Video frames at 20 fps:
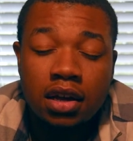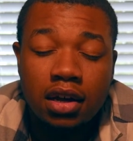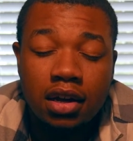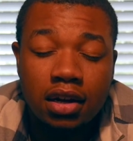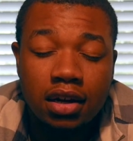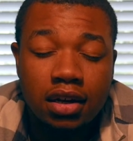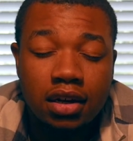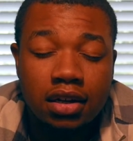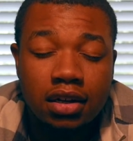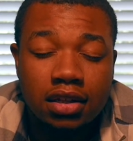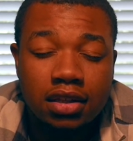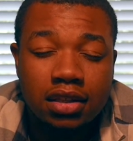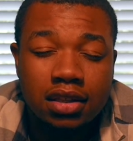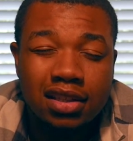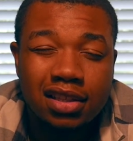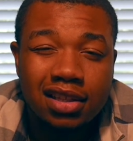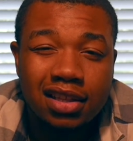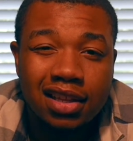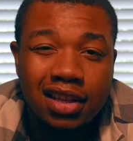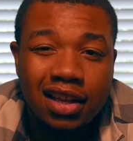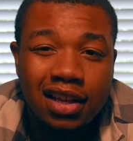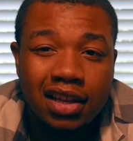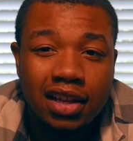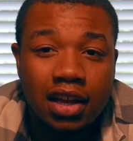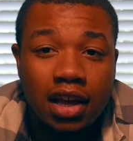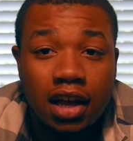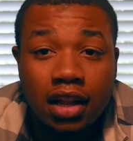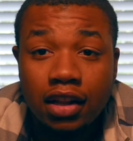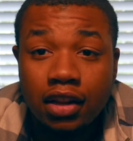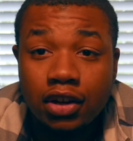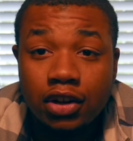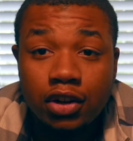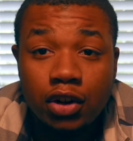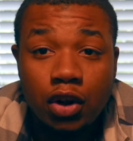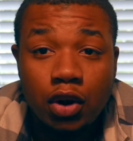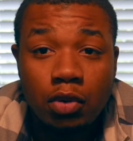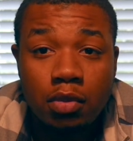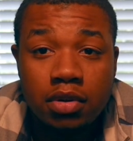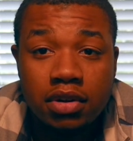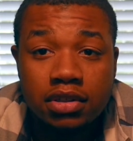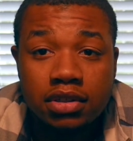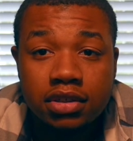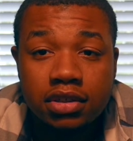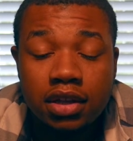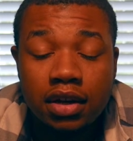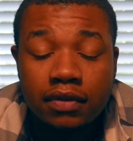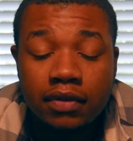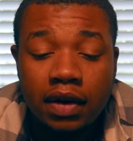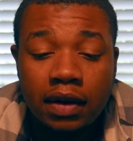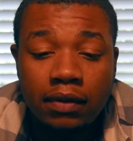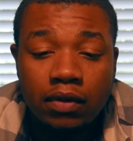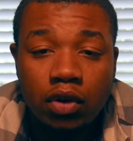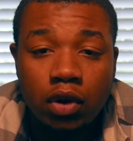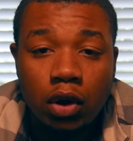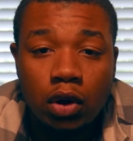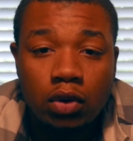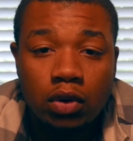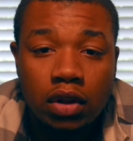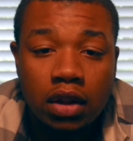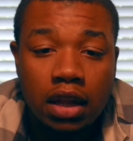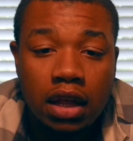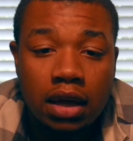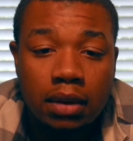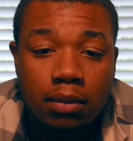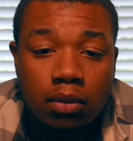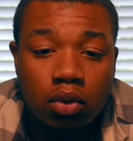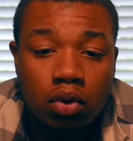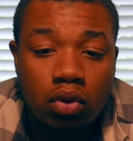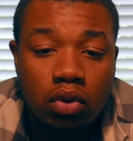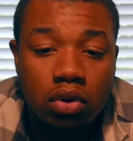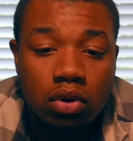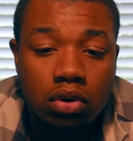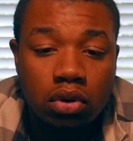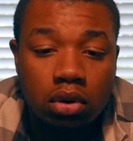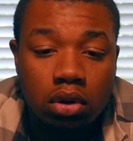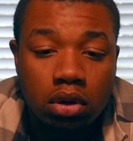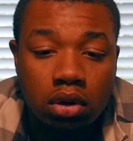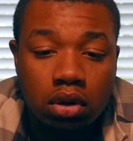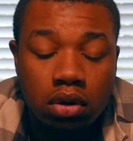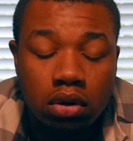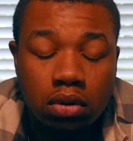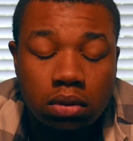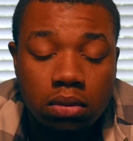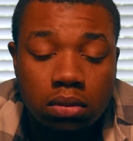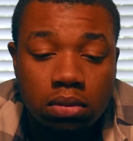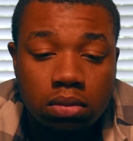Uh, I learned a whole bunch of stuff. I've grown a lot more. Um,